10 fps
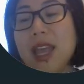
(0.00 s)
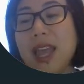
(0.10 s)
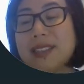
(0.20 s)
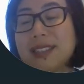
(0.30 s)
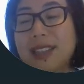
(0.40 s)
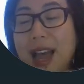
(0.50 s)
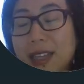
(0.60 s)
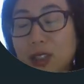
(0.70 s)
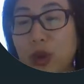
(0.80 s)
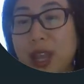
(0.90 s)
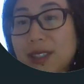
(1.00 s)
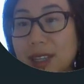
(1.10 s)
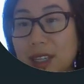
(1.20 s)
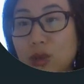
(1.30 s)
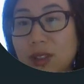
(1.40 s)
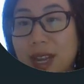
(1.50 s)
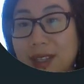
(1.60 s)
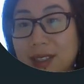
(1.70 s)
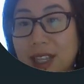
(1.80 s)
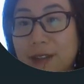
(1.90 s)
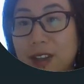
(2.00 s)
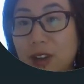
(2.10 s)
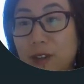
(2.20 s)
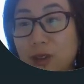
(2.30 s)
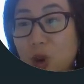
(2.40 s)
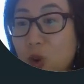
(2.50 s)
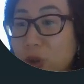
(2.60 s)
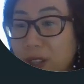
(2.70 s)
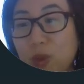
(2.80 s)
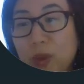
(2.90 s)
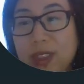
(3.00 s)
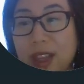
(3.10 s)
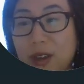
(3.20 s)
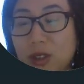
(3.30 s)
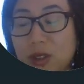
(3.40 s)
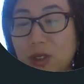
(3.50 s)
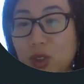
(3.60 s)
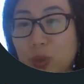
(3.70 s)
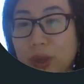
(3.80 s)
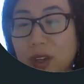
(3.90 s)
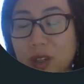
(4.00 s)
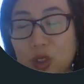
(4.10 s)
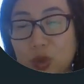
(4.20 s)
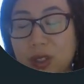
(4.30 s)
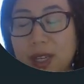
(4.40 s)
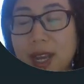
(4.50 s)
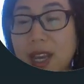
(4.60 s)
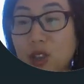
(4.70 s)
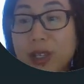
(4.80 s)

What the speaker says: and that translates to a tax saving of only $3,300.